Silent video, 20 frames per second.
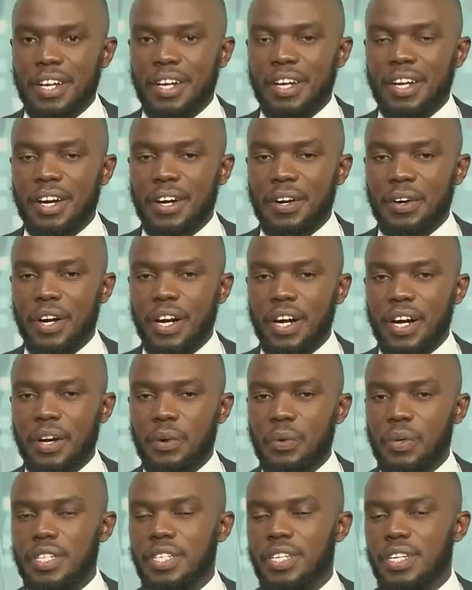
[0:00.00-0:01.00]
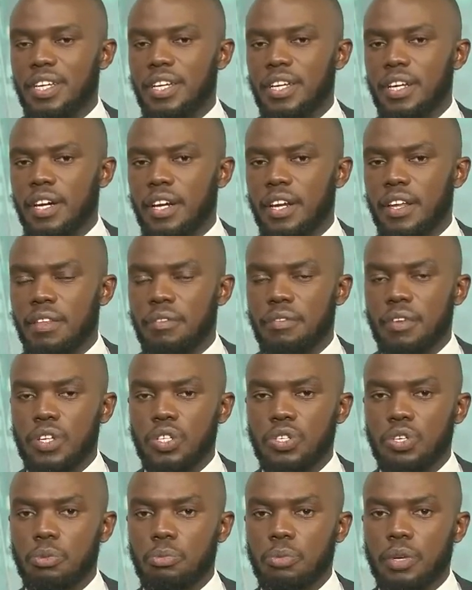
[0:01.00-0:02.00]
Now, we're taking another very
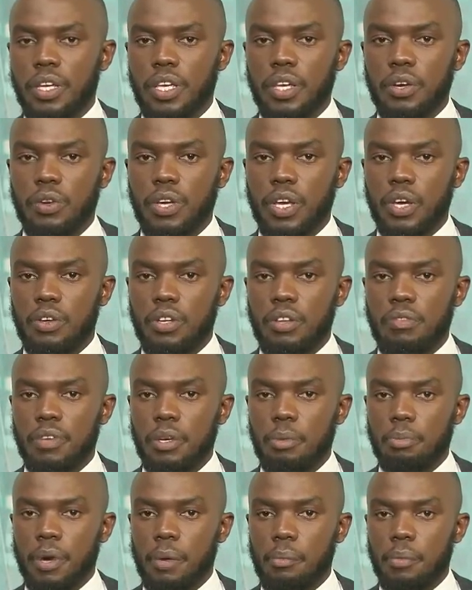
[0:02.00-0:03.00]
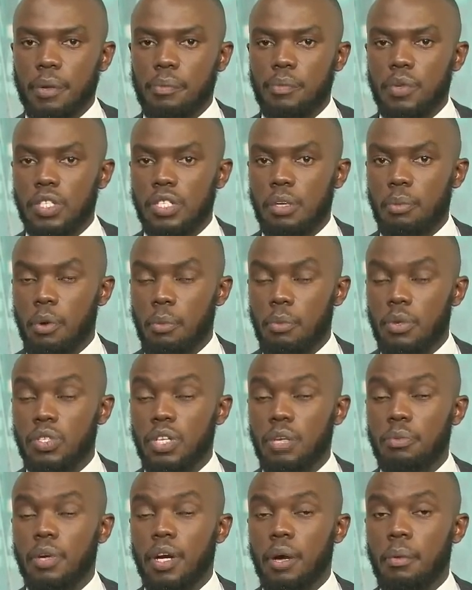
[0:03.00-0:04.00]
short break here on KUTV Primetime News. The moment
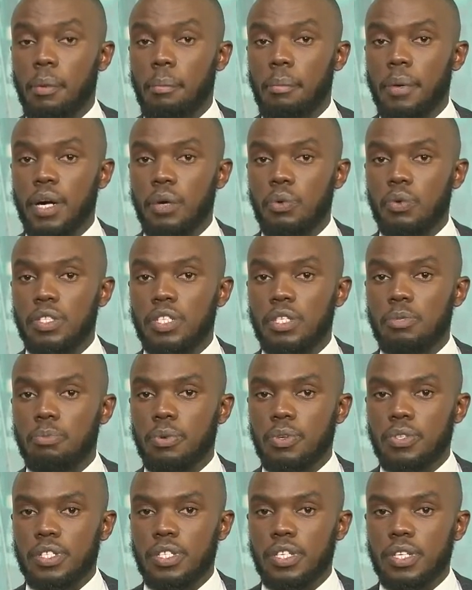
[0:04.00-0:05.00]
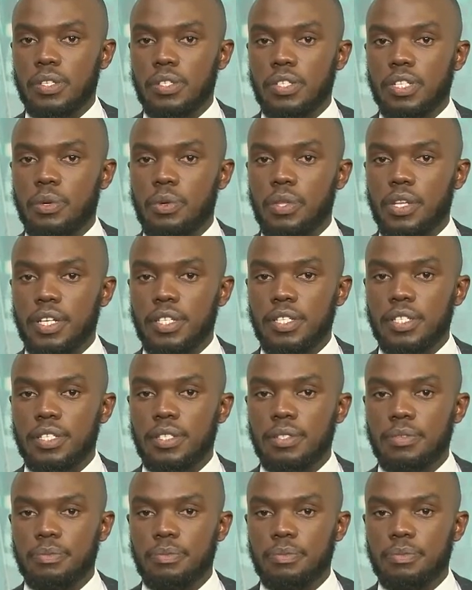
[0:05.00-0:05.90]
shall be coming back with sports news. Stay with us.